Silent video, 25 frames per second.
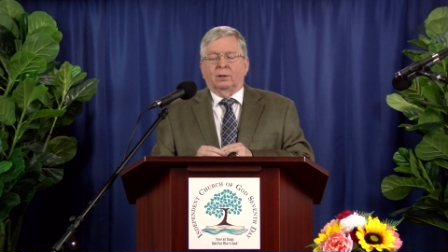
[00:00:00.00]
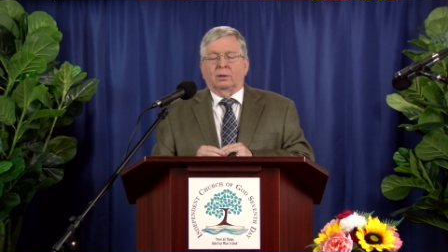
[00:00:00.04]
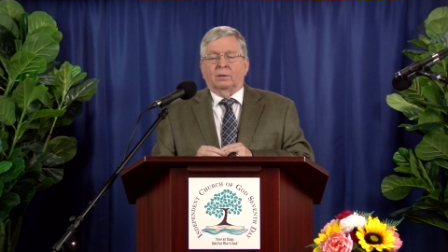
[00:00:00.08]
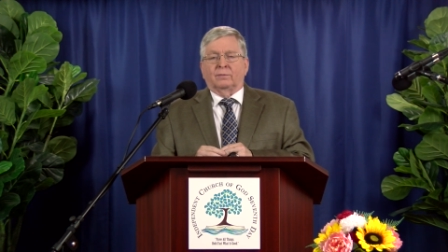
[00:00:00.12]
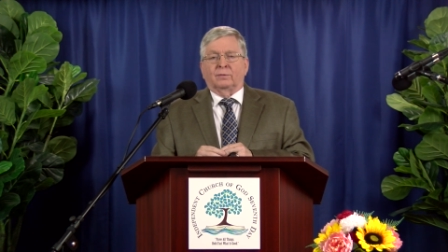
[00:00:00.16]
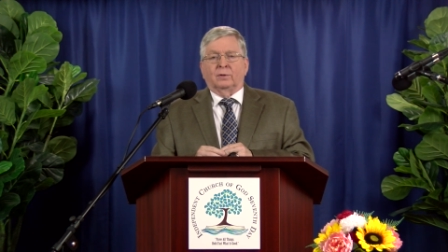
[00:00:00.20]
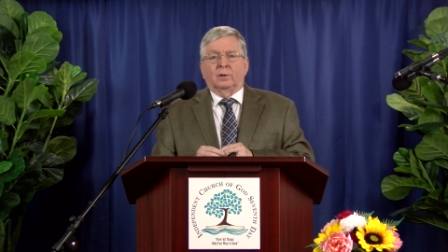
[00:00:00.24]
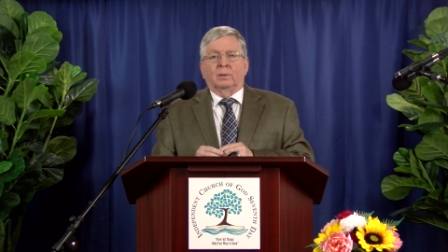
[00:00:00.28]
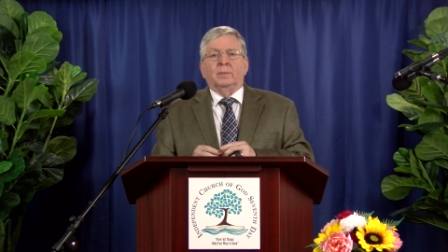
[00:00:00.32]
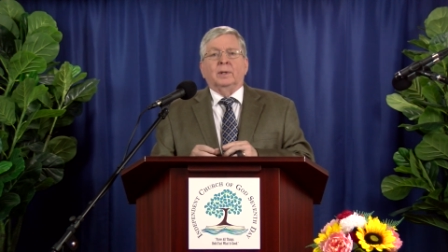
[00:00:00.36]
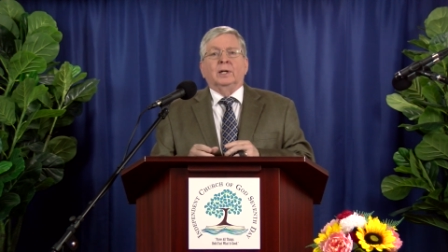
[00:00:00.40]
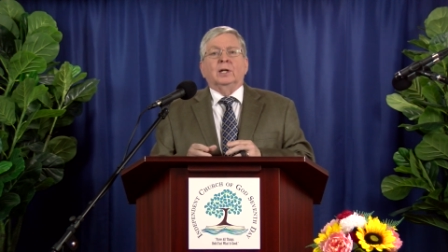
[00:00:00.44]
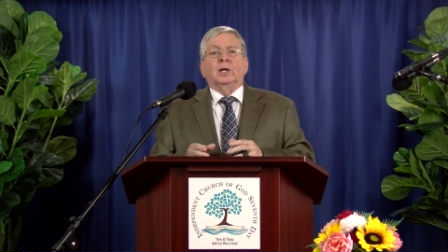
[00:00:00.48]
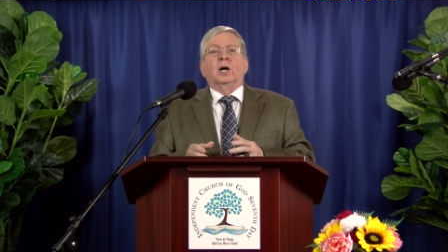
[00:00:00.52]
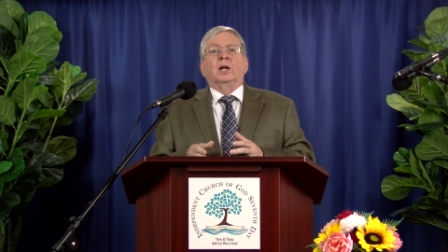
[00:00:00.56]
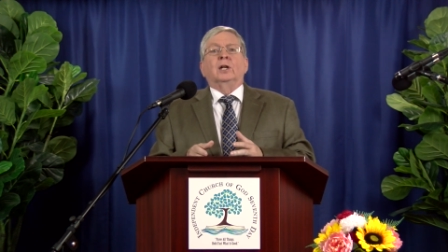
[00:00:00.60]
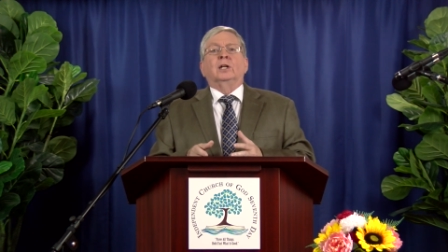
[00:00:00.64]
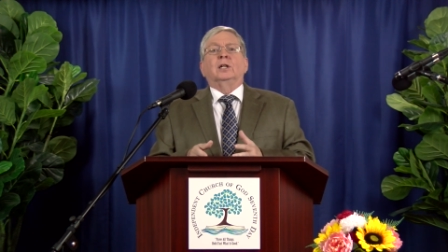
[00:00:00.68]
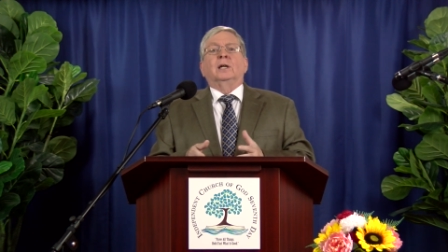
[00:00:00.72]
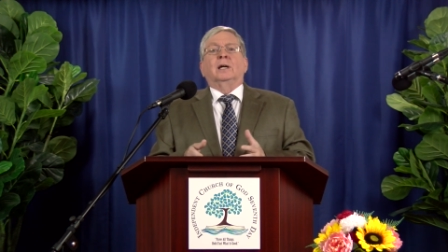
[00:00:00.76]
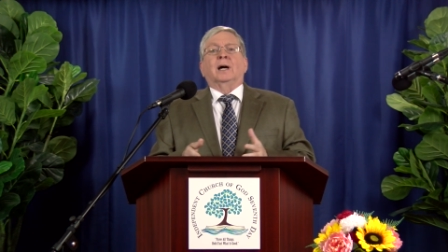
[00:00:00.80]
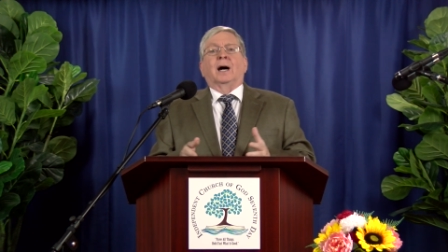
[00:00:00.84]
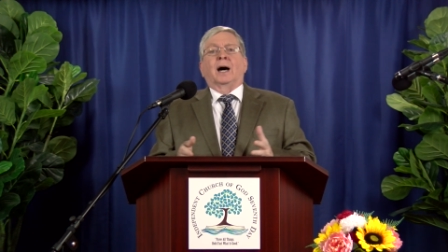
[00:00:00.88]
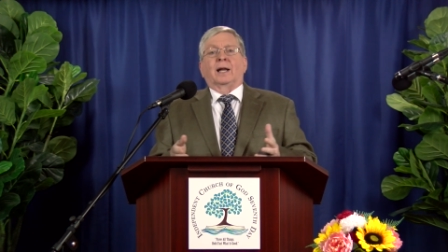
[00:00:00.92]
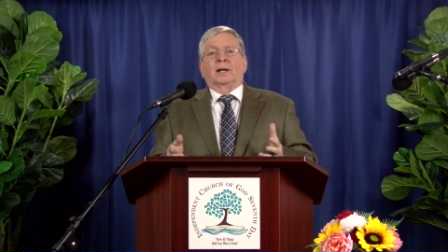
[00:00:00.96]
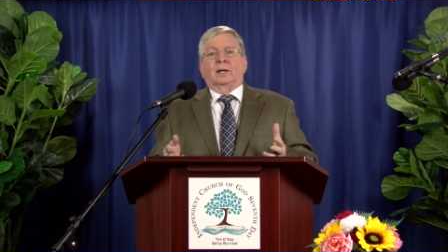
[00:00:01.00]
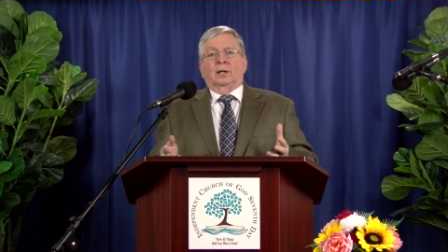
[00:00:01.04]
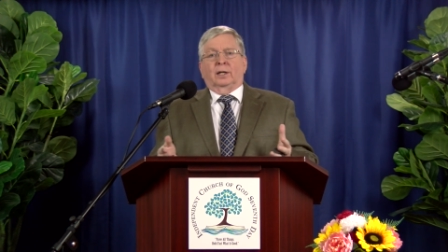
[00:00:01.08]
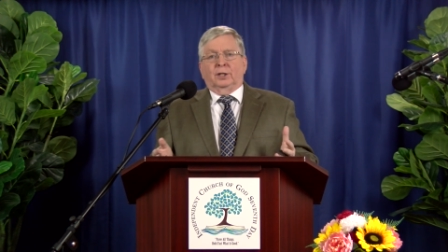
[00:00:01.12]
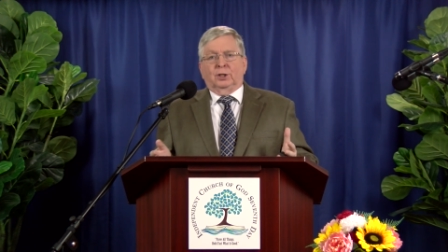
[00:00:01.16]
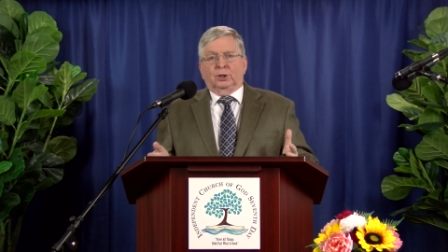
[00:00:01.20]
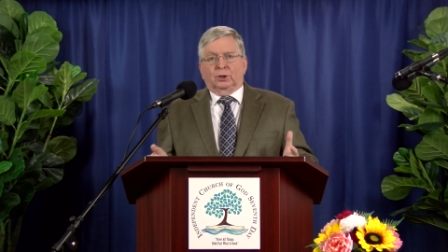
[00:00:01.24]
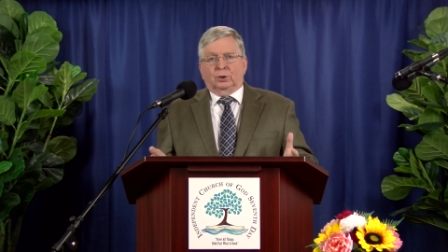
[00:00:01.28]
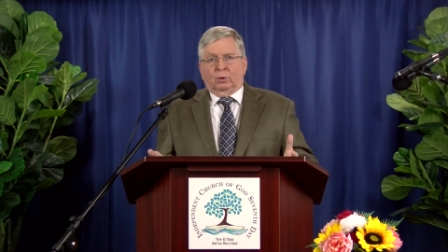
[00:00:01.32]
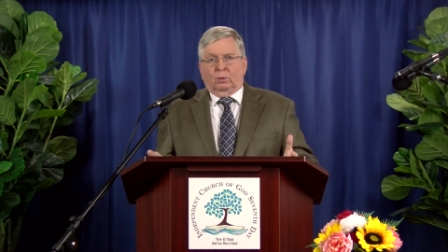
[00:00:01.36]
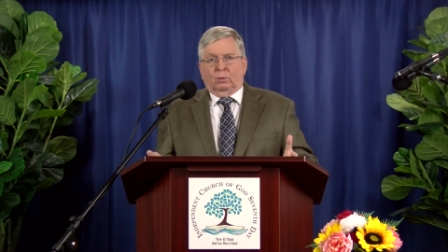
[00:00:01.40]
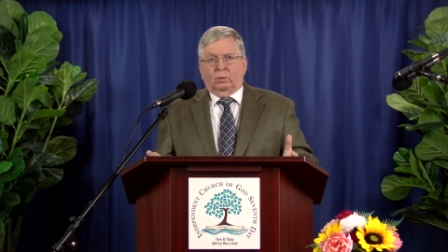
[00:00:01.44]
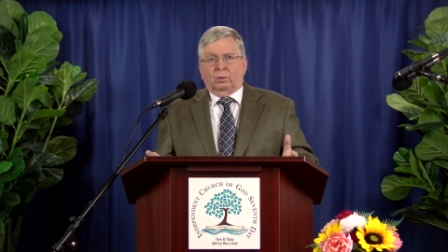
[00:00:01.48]
or from an
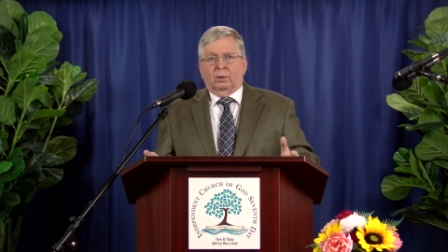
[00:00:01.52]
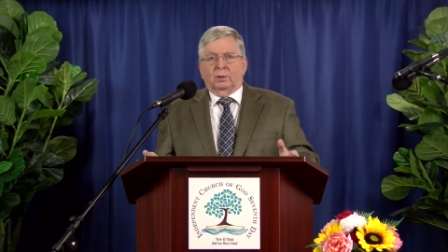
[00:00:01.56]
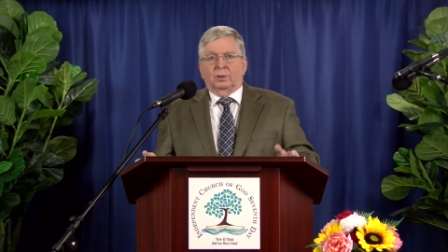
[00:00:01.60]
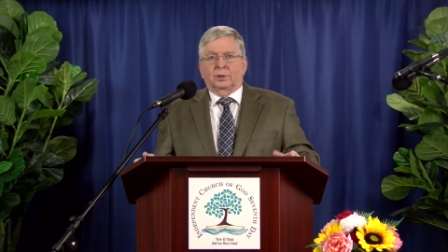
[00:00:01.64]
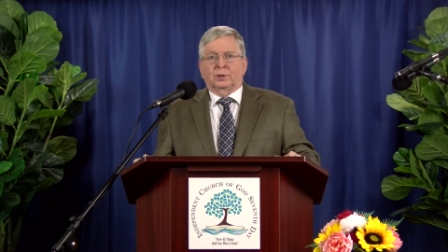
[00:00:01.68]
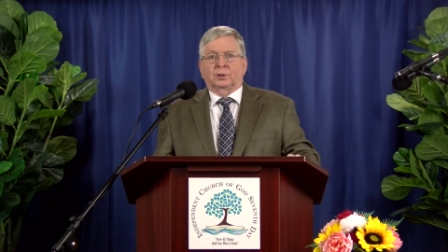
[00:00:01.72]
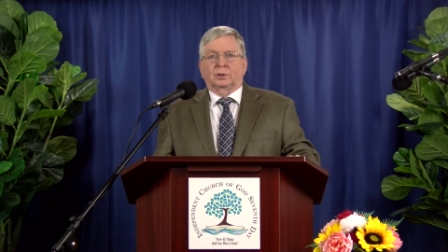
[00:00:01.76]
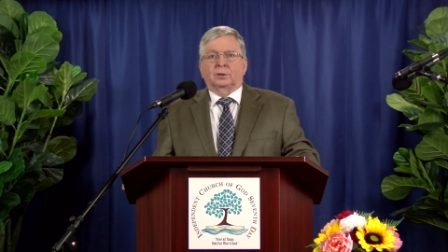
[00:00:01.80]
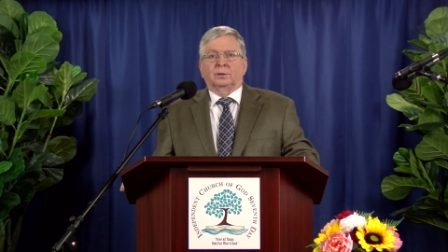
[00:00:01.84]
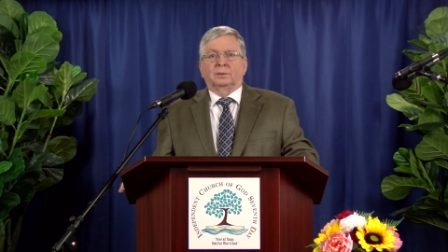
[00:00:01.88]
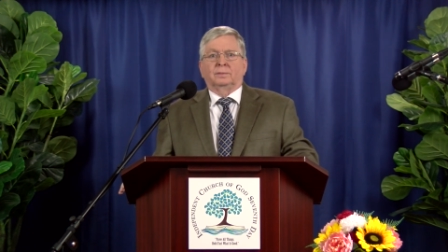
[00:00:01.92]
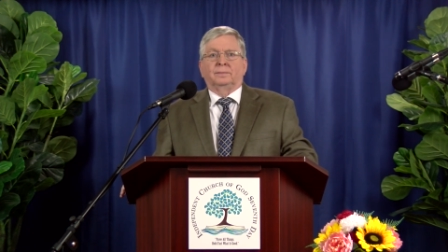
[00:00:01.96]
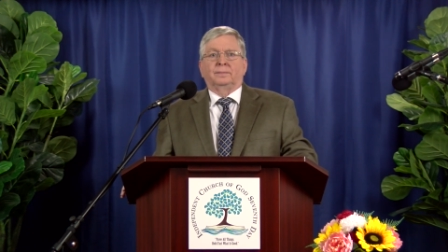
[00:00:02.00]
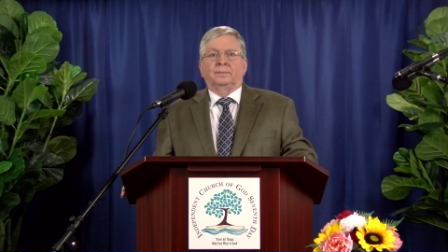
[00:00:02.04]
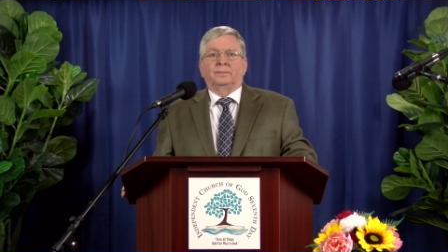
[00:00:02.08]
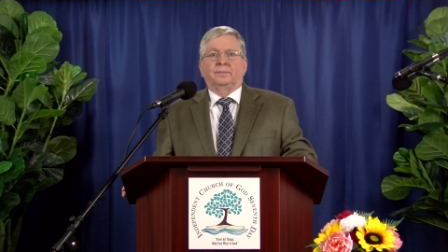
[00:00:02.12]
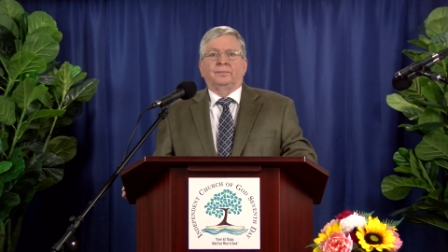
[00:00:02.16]
ungodly source?